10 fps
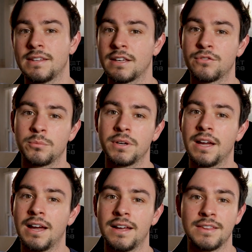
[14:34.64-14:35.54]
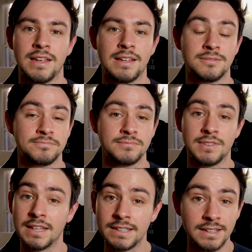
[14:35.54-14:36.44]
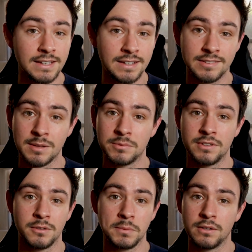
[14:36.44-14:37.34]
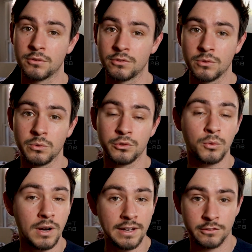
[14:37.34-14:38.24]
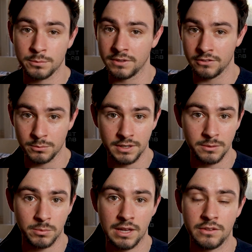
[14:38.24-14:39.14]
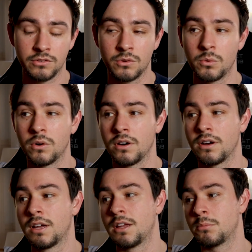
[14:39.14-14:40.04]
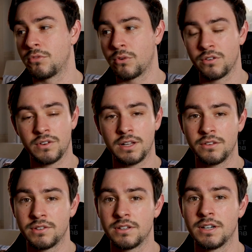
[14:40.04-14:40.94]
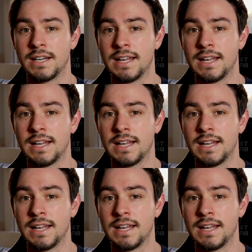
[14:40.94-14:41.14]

Take it from a guy that didn't get accepted into medical school twice because my MCAT score before I finally figured it